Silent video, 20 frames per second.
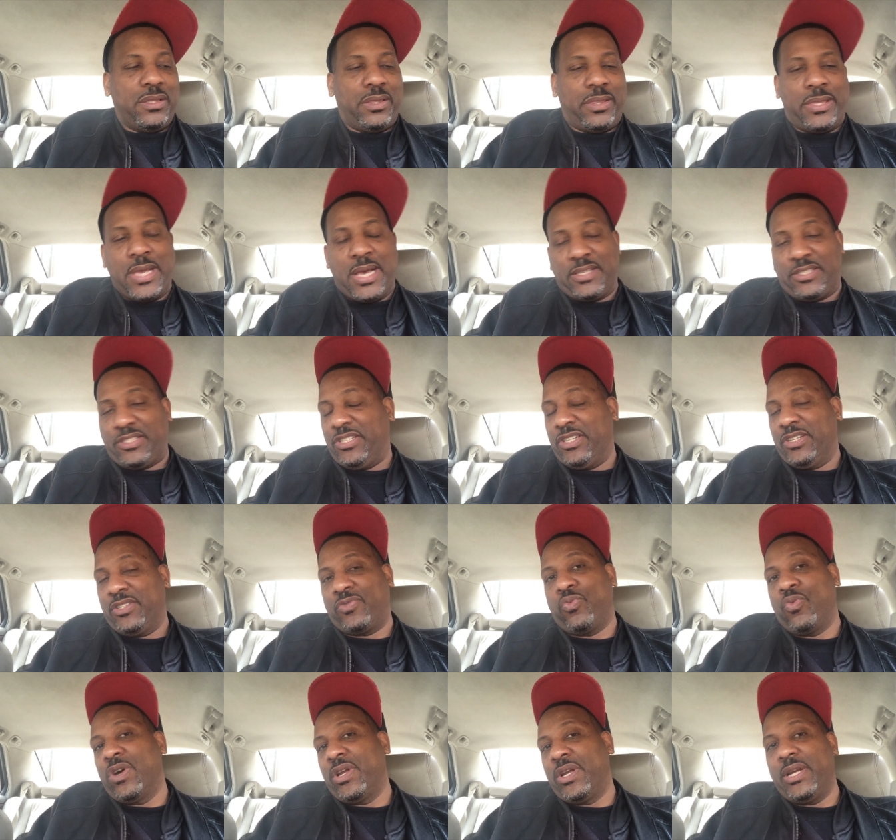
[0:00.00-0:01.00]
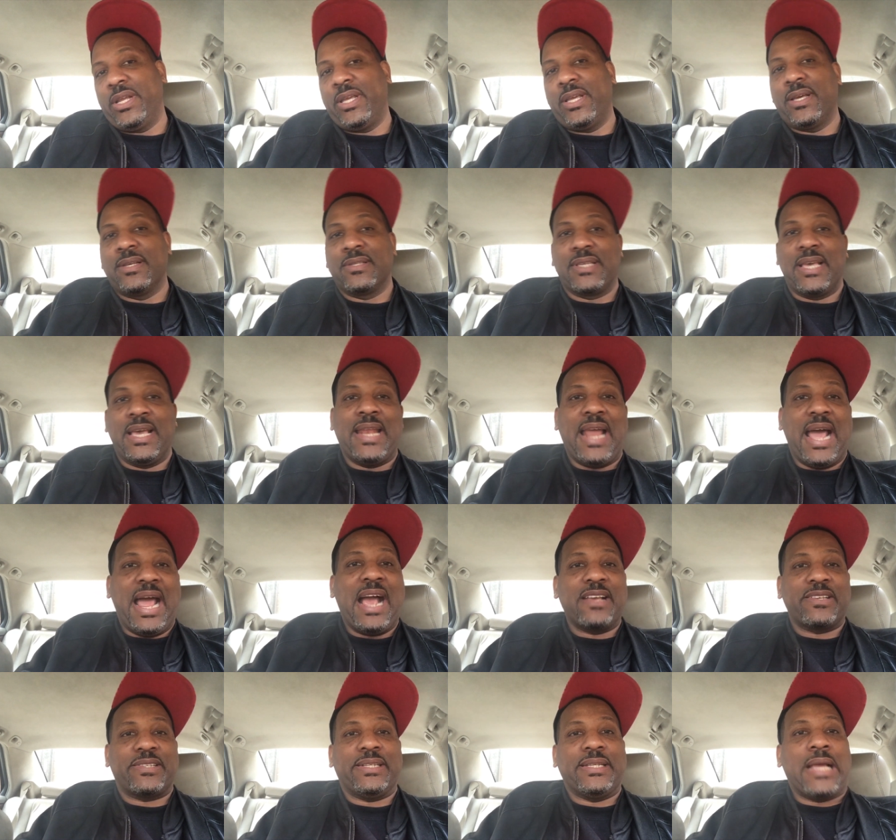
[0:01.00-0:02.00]
that's just what it is. And
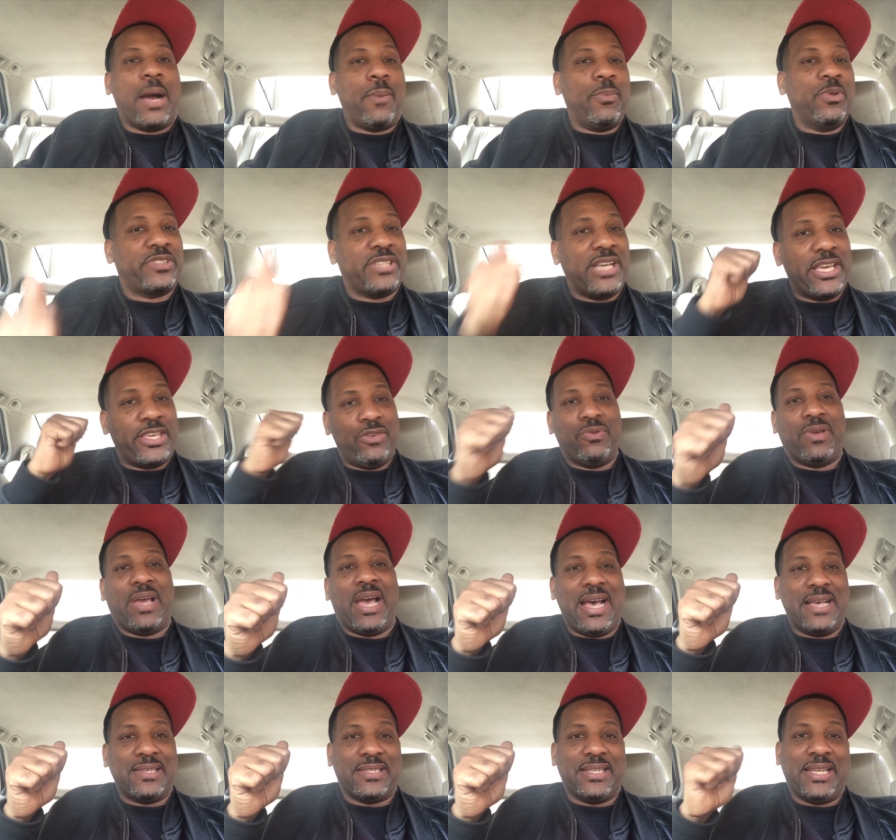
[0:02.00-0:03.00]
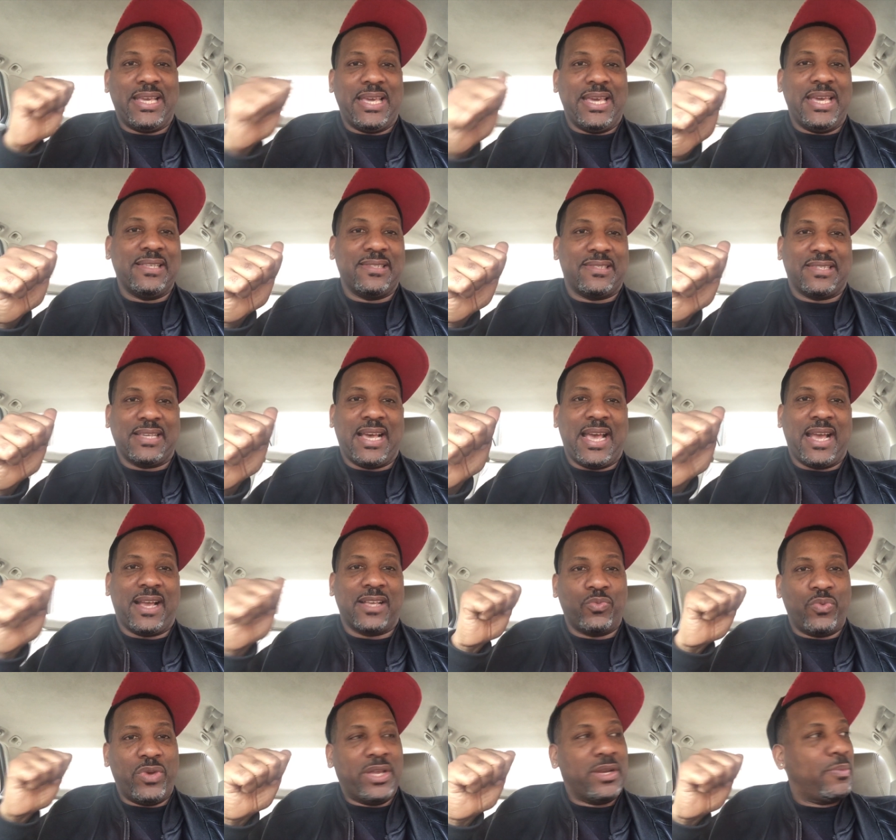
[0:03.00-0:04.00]
actually, I'm gonna take you guys in the inside,
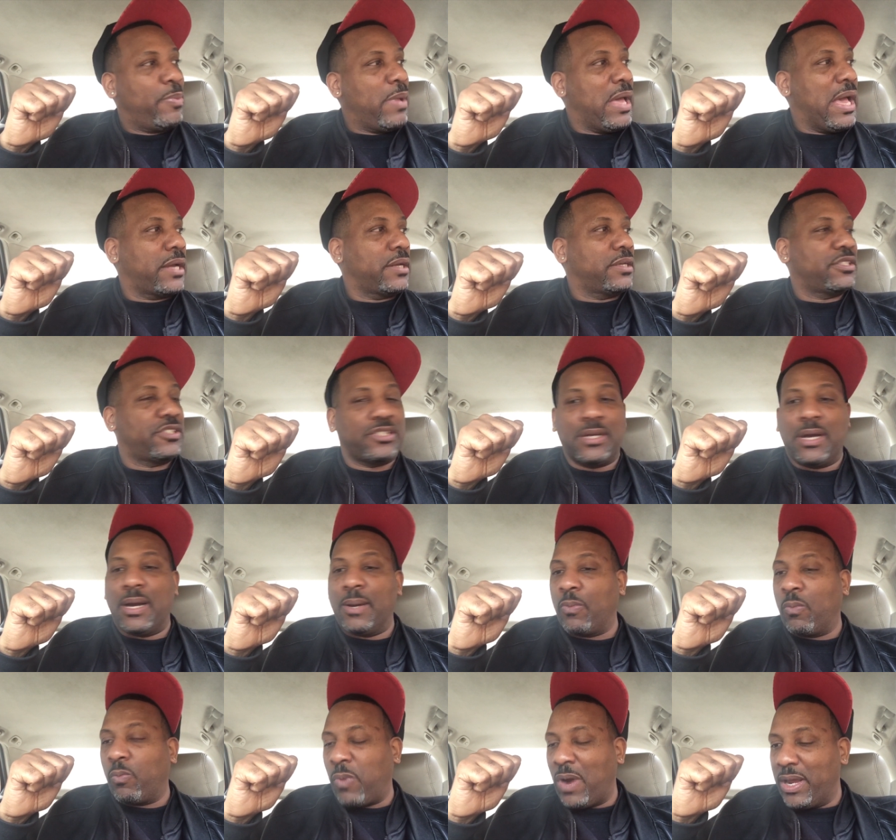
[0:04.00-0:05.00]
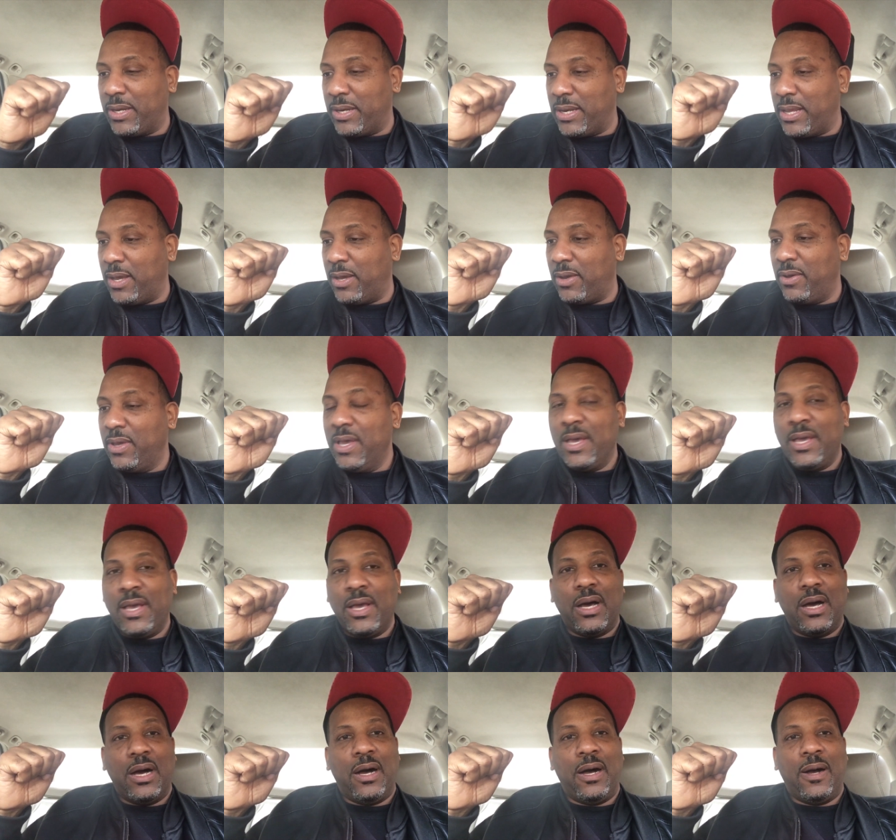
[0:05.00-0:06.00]
because we're in the back of the shop right now.
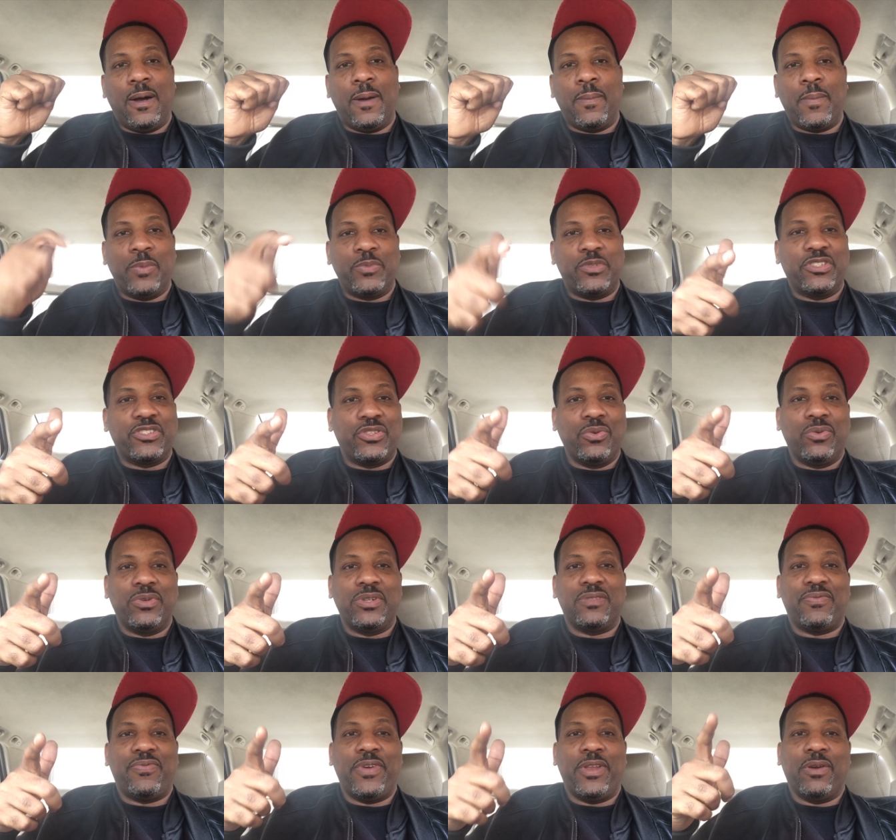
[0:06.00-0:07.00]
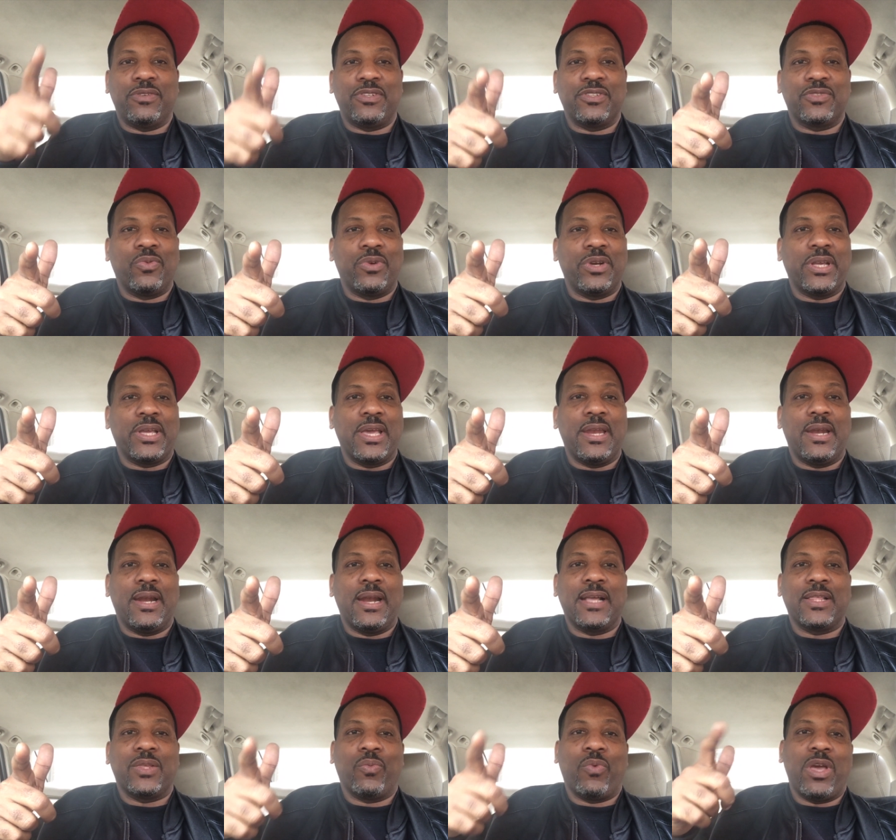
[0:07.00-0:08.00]
I'm just doing this video, just want to get it
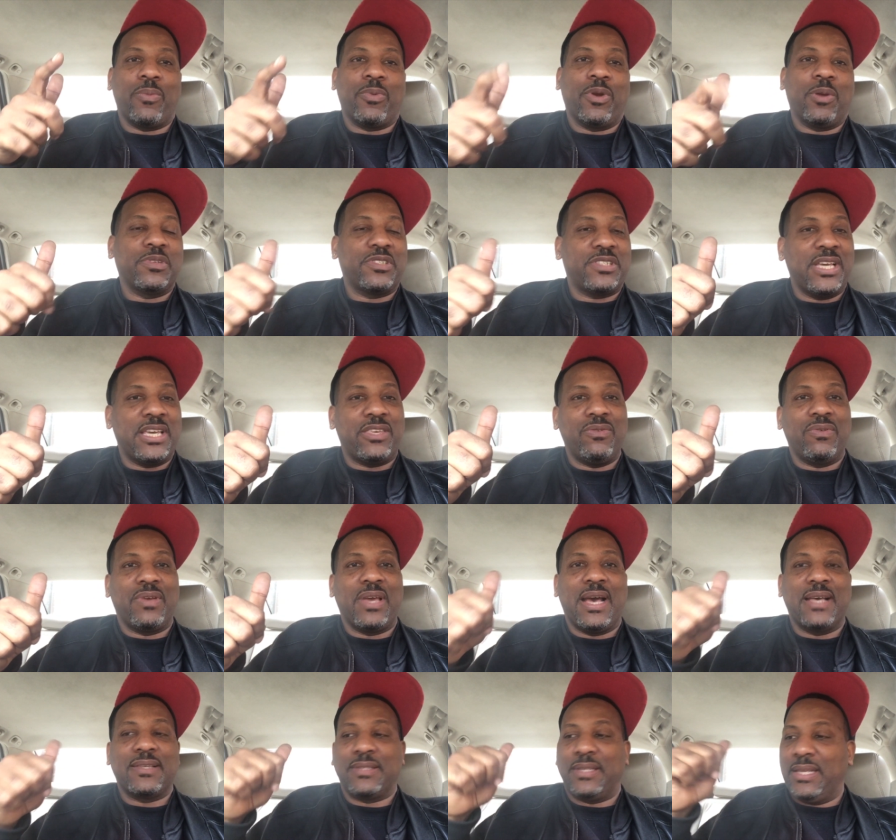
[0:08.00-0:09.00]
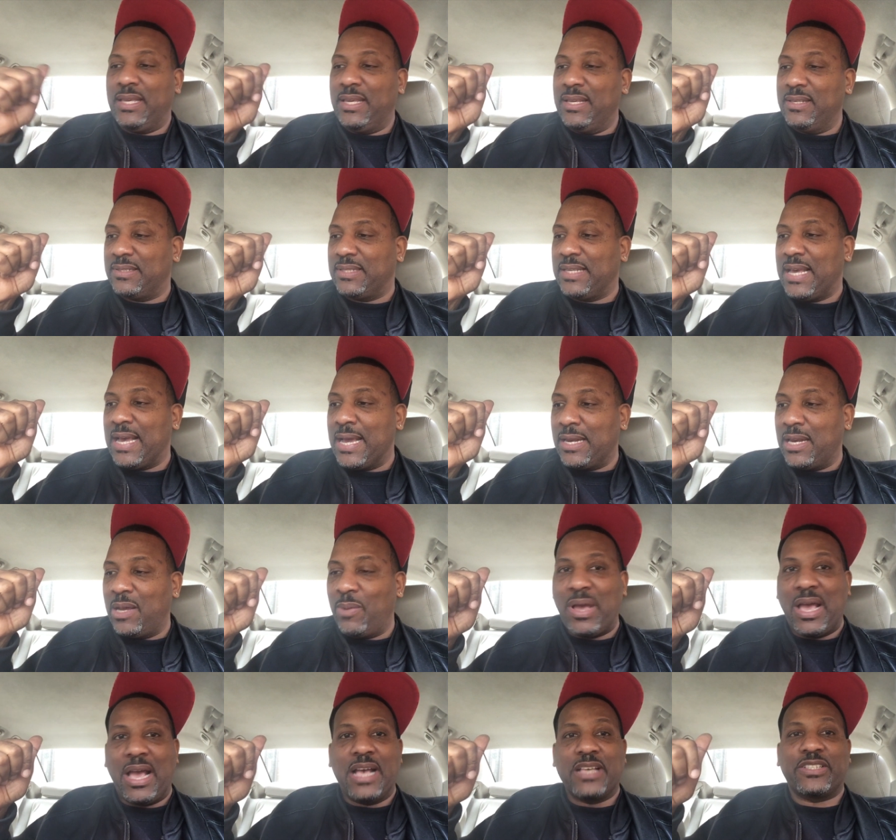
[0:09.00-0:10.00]
out the way. But I'm gonna take you guys in the inside, and I'm
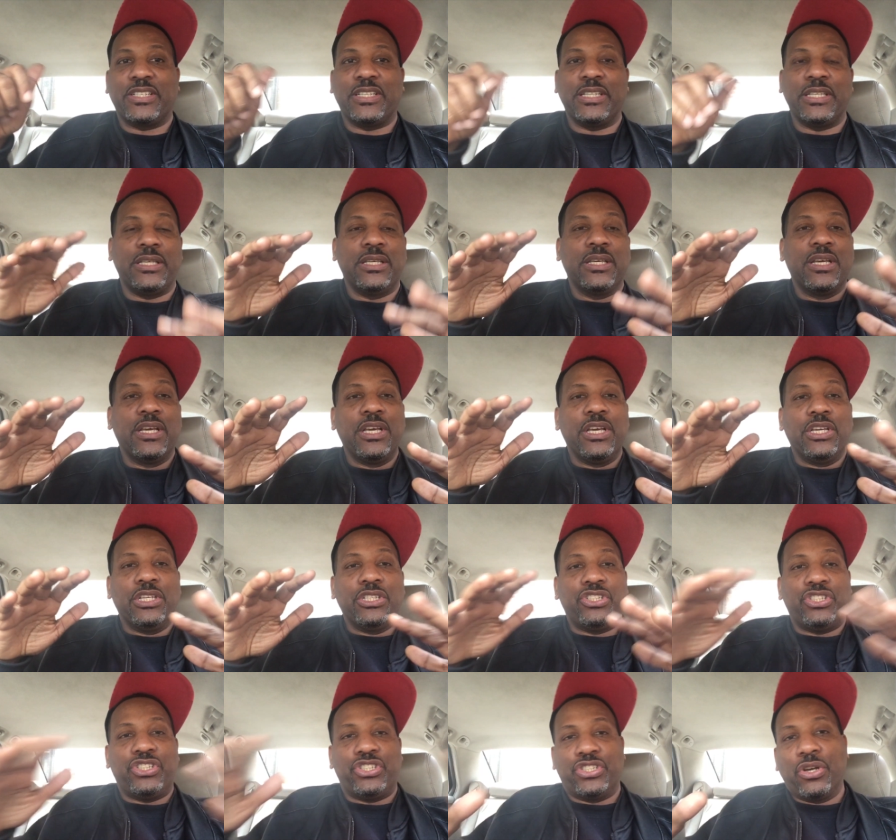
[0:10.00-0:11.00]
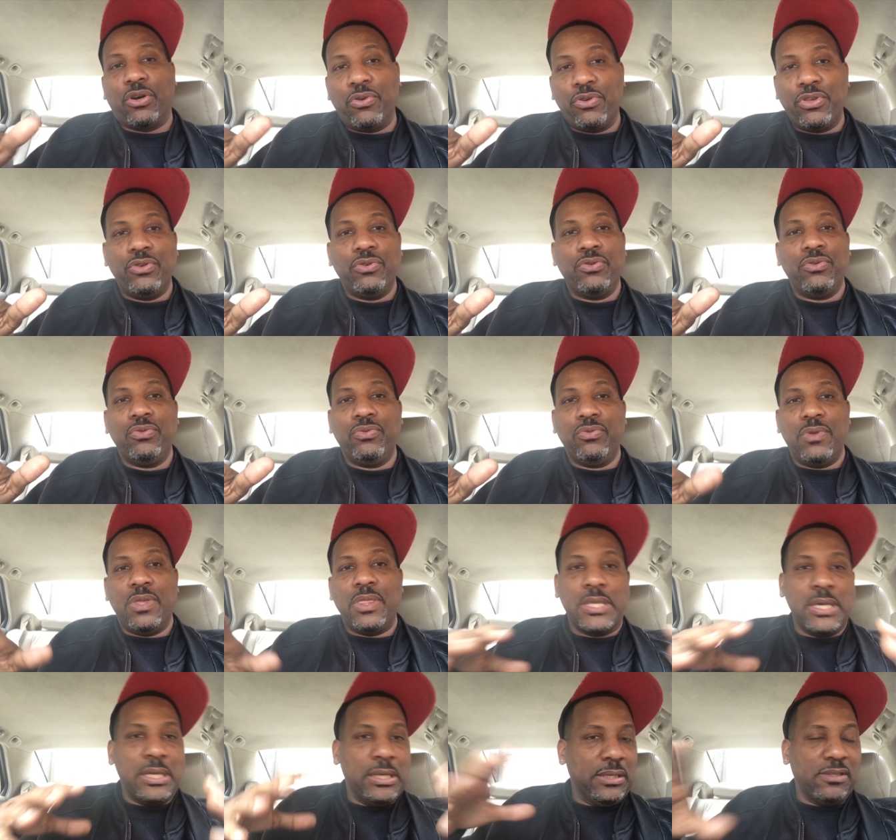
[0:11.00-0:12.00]
gonna actually show you
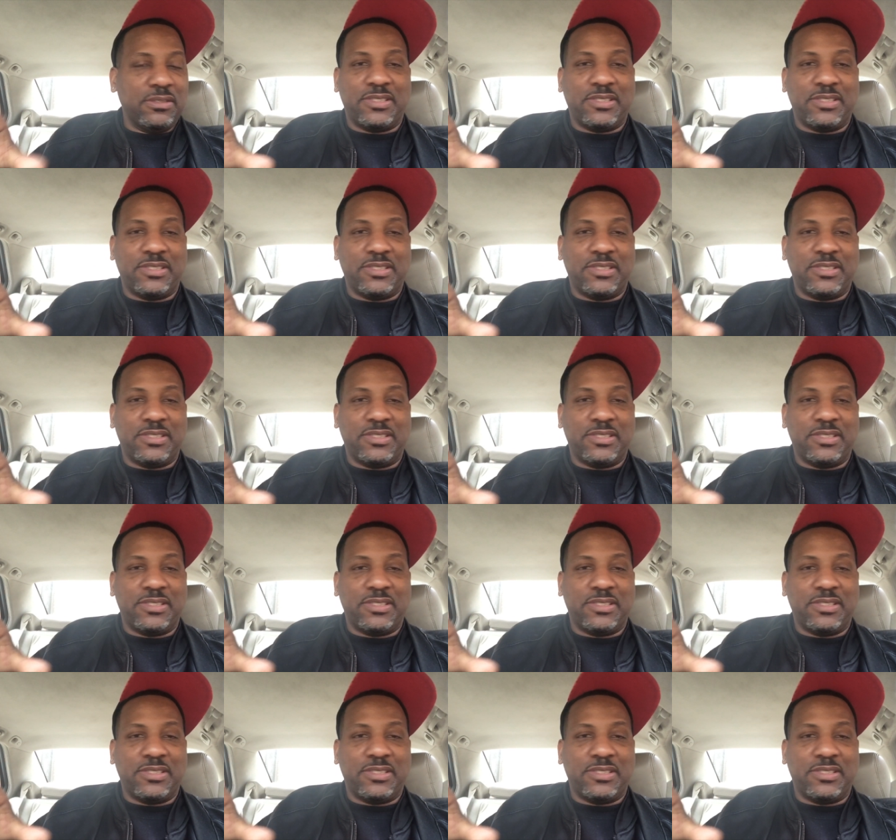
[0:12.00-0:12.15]
the little